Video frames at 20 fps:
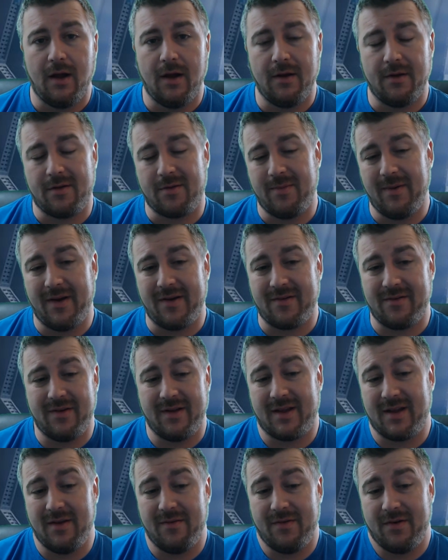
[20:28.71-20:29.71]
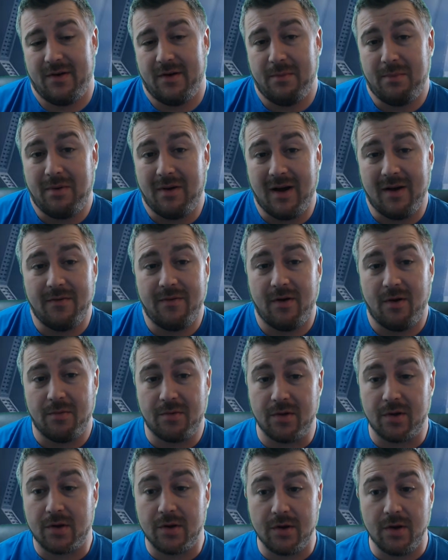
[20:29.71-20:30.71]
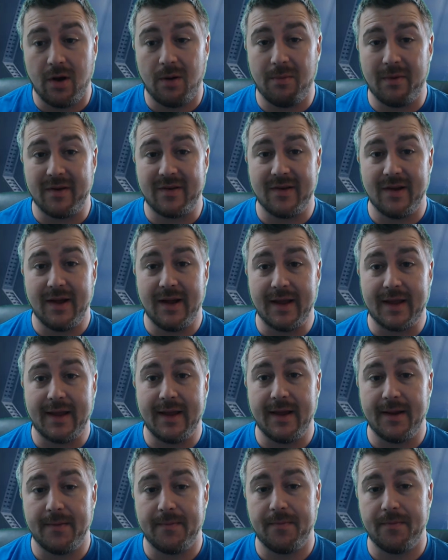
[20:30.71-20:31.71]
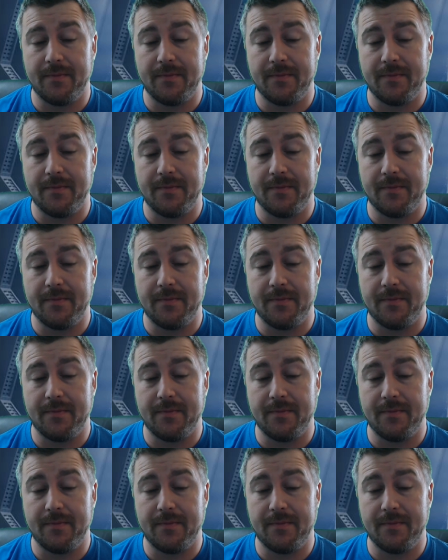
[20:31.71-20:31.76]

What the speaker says: especially given the platforms that can normally take it.